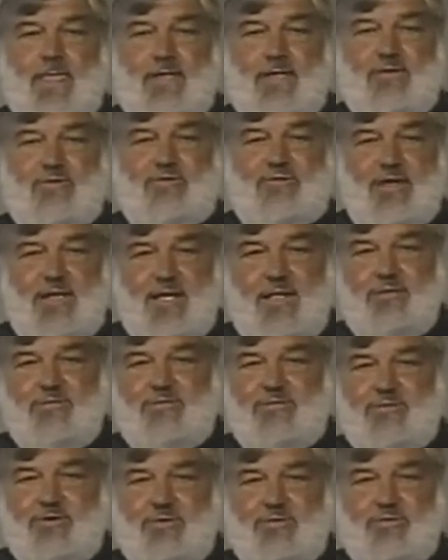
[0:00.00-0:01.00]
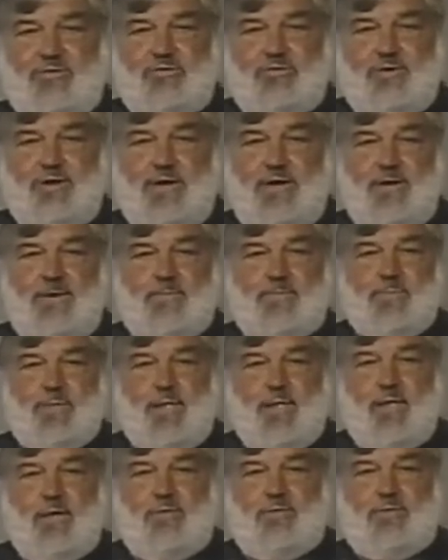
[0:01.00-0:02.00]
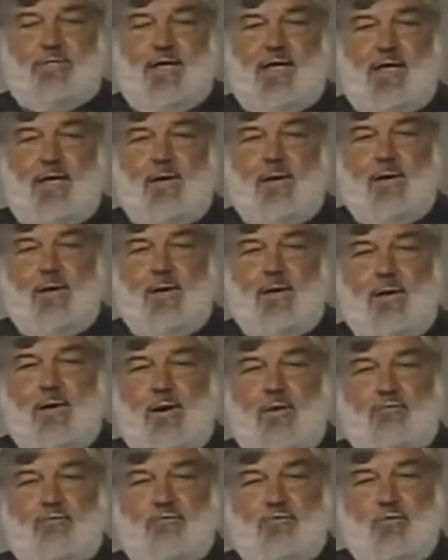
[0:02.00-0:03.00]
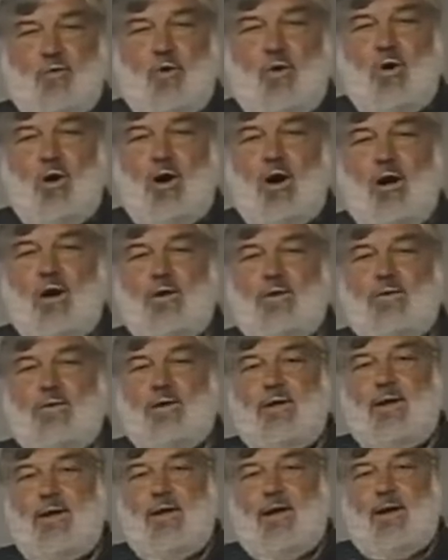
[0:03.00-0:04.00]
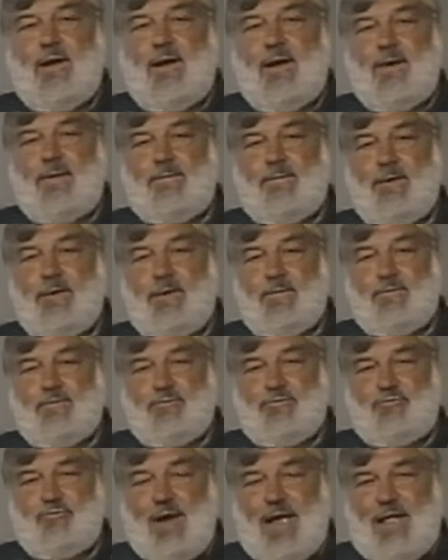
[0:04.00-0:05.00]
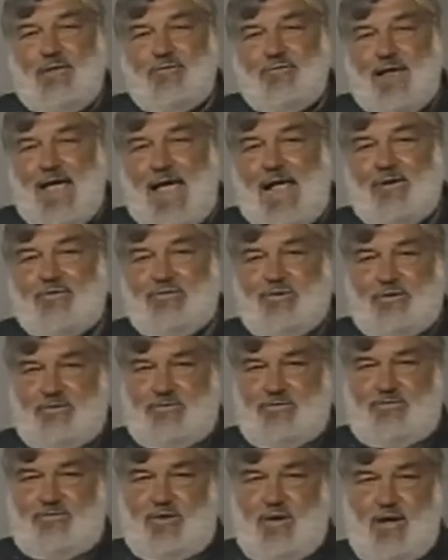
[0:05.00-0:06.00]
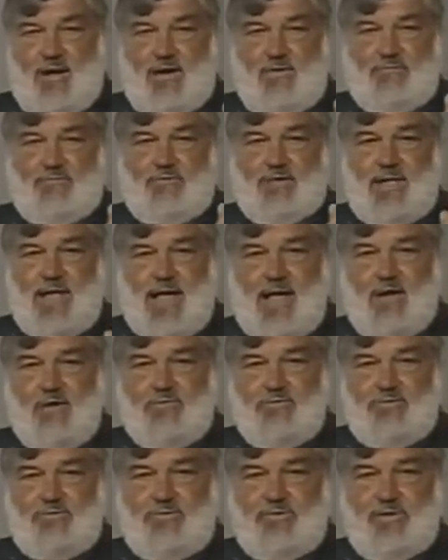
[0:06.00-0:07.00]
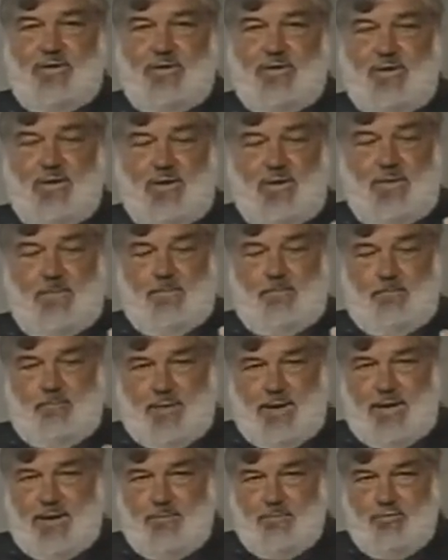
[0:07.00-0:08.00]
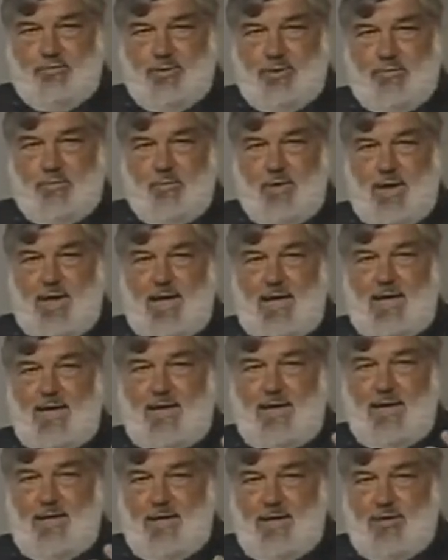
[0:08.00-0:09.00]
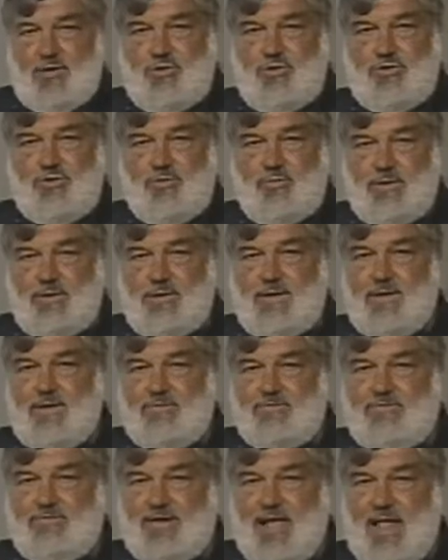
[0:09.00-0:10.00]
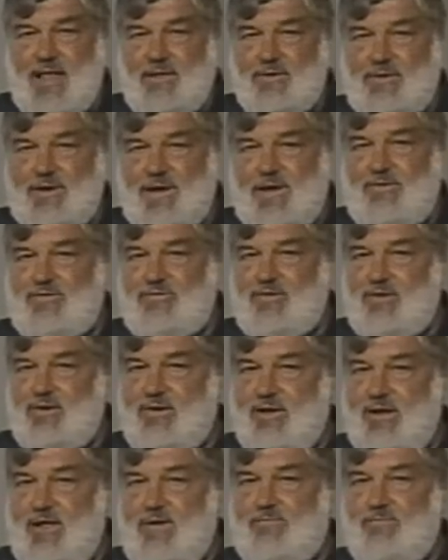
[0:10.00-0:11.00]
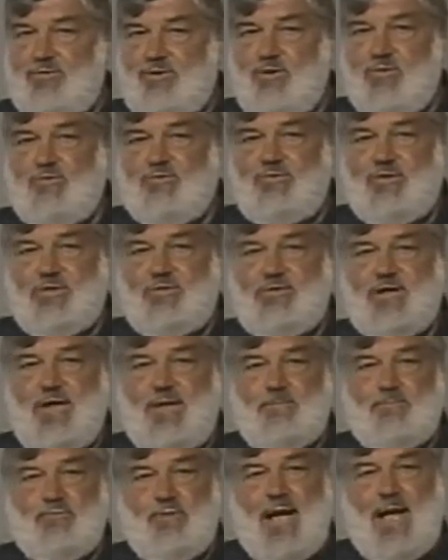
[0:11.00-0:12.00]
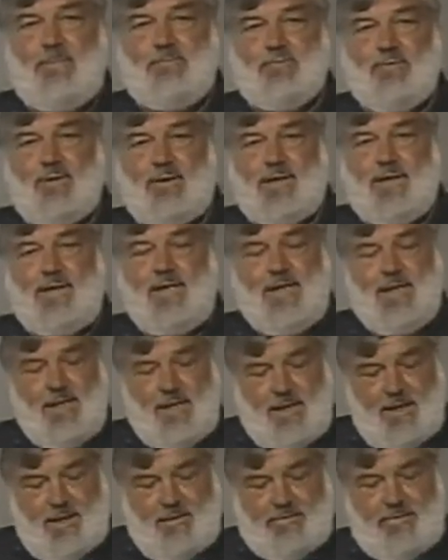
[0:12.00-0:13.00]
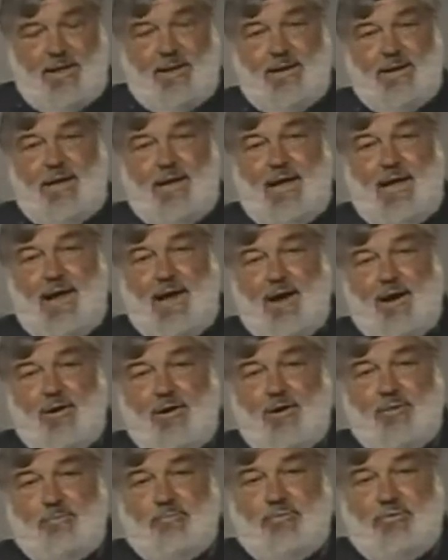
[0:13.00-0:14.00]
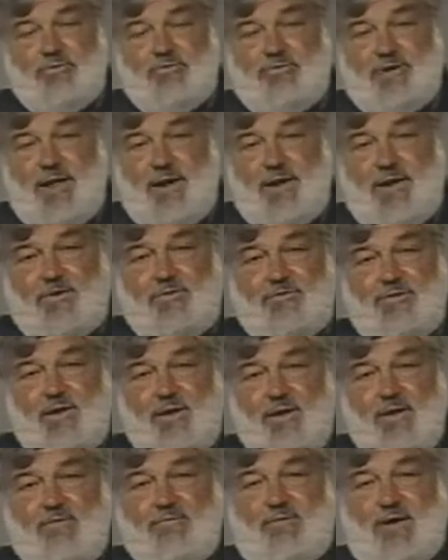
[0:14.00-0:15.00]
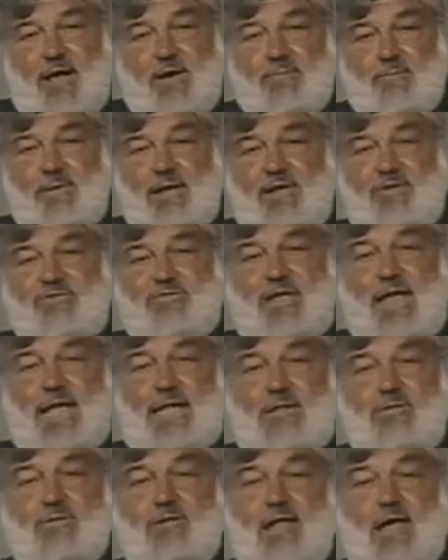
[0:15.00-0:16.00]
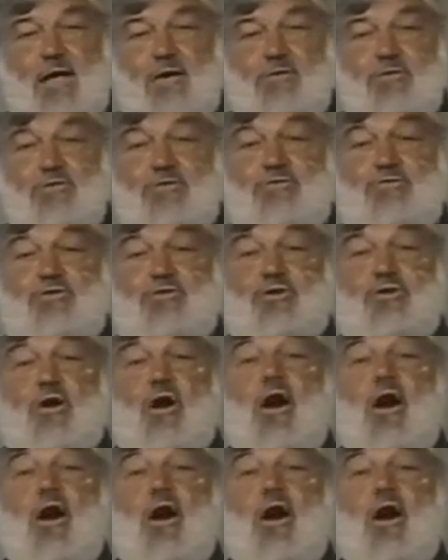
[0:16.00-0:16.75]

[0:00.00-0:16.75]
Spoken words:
is instituting the 4 transactions of count, bin put away, issue, and consolidation, if those are done properly, then the error percentage found by cycle counters should